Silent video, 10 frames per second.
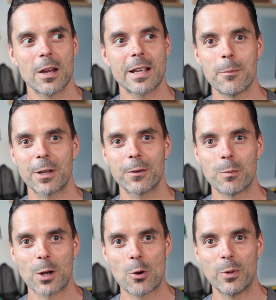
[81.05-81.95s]
Coming
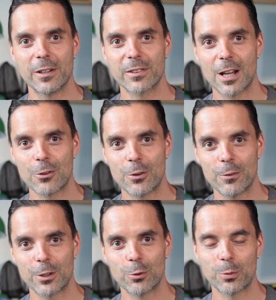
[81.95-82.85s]
from a communist country
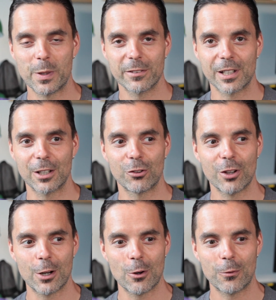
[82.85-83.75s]
which was basically
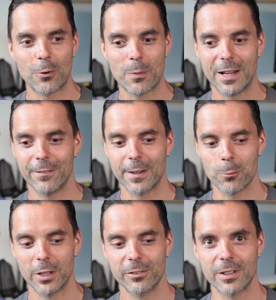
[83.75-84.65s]
shut off from anything
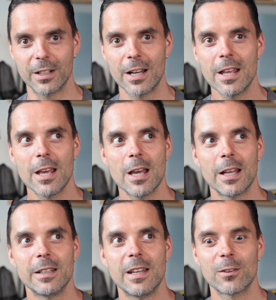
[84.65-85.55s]
Western,
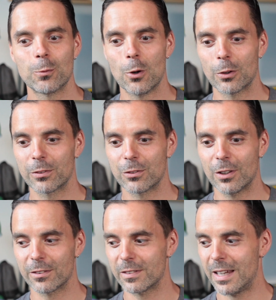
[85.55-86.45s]
this was
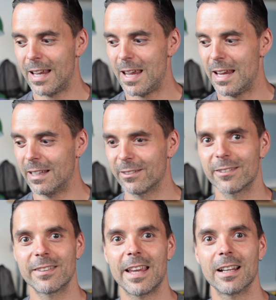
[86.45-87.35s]
just
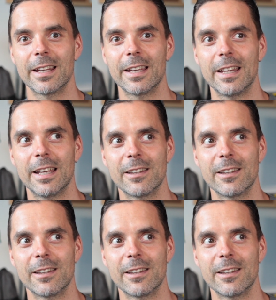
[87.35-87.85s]
insanely